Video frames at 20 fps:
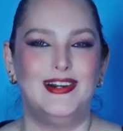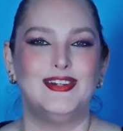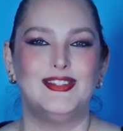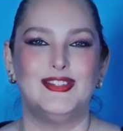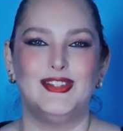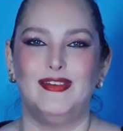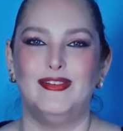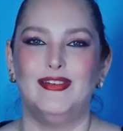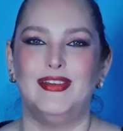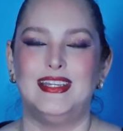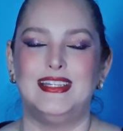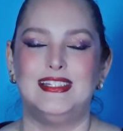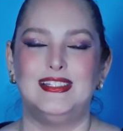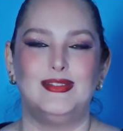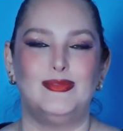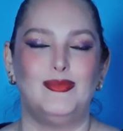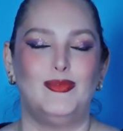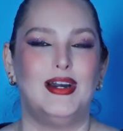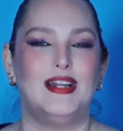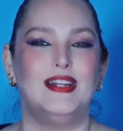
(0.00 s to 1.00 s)
October
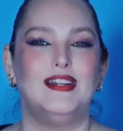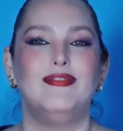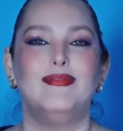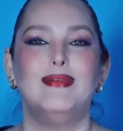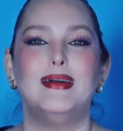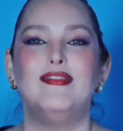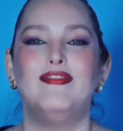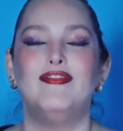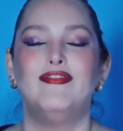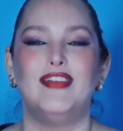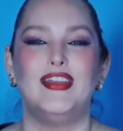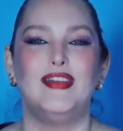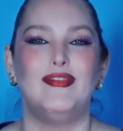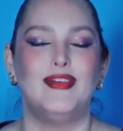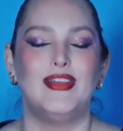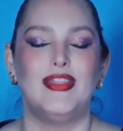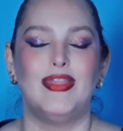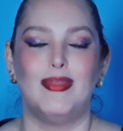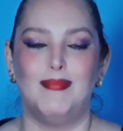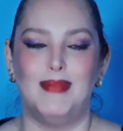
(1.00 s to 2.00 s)
is one of my
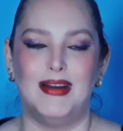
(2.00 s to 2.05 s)
favorite